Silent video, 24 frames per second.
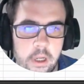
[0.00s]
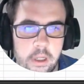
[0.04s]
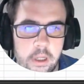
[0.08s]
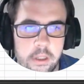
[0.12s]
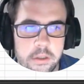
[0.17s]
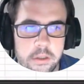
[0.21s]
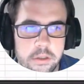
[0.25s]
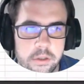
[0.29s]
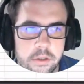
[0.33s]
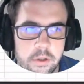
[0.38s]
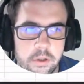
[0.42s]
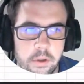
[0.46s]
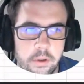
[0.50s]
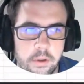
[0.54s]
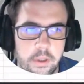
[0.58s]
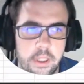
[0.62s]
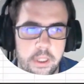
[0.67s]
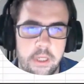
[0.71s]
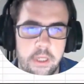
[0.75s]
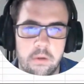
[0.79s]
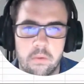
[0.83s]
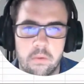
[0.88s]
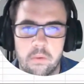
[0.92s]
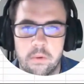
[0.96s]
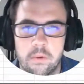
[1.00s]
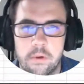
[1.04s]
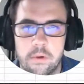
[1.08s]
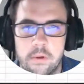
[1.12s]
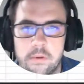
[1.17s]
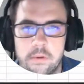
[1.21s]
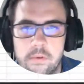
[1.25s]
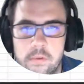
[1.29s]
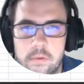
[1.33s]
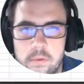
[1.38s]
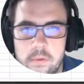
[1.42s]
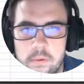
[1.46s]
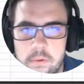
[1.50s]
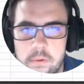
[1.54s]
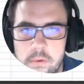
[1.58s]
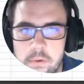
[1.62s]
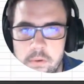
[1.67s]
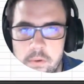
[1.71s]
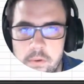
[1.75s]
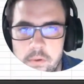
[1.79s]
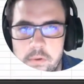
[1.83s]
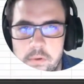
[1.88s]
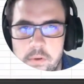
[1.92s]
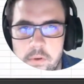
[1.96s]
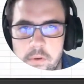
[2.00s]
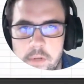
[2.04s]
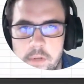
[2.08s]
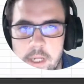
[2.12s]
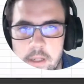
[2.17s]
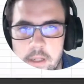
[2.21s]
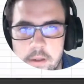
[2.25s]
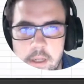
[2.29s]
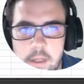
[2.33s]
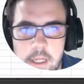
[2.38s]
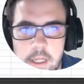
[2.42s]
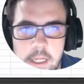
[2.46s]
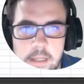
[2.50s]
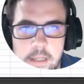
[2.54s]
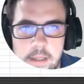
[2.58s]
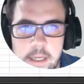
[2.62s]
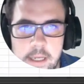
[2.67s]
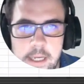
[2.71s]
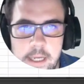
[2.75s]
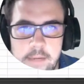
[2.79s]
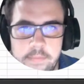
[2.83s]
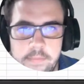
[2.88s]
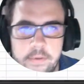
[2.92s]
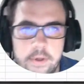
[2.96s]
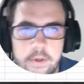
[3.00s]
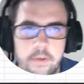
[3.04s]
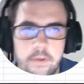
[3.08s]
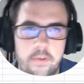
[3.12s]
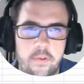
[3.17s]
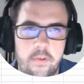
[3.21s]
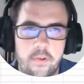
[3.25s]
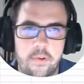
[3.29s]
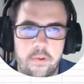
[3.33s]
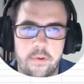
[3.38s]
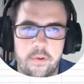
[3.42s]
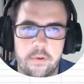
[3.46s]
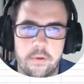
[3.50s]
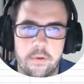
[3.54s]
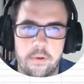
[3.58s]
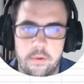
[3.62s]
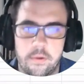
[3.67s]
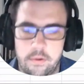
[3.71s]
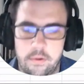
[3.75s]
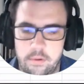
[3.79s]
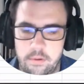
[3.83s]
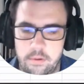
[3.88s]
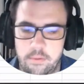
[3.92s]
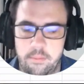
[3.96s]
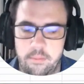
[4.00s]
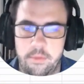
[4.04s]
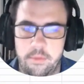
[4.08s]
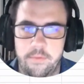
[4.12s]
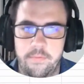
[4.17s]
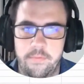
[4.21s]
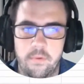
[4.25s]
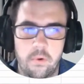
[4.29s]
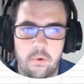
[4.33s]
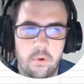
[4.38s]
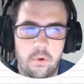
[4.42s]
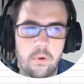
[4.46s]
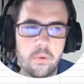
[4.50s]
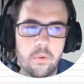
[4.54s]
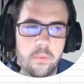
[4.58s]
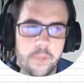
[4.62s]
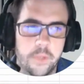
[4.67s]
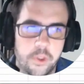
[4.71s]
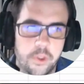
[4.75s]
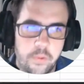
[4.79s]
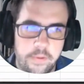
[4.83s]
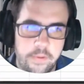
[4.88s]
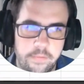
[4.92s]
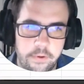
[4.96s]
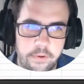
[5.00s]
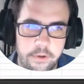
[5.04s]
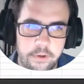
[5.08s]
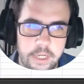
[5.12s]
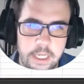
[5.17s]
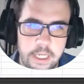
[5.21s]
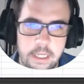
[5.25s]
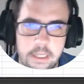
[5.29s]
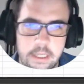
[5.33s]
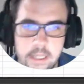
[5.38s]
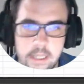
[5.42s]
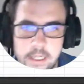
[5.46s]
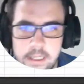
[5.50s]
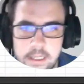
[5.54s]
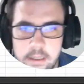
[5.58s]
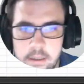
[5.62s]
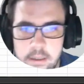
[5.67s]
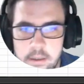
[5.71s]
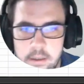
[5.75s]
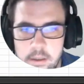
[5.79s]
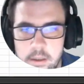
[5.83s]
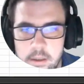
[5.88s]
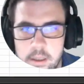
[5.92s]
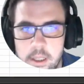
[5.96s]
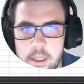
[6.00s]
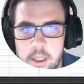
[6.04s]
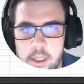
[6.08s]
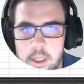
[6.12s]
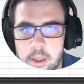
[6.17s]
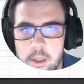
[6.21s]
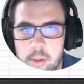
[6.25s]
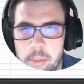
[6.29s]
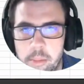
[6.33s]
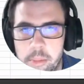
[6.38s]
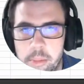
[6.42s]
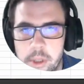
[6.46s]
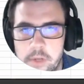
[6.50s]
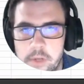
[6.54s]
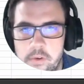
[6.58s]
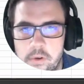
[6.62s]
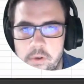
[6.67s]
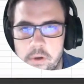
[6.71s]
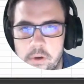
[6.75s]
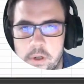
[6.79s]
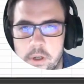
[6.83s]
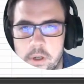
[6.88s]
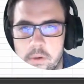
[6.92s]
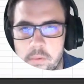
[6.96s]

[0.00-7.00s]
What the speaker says: So in order to calculate the average before, which we've already done, but you can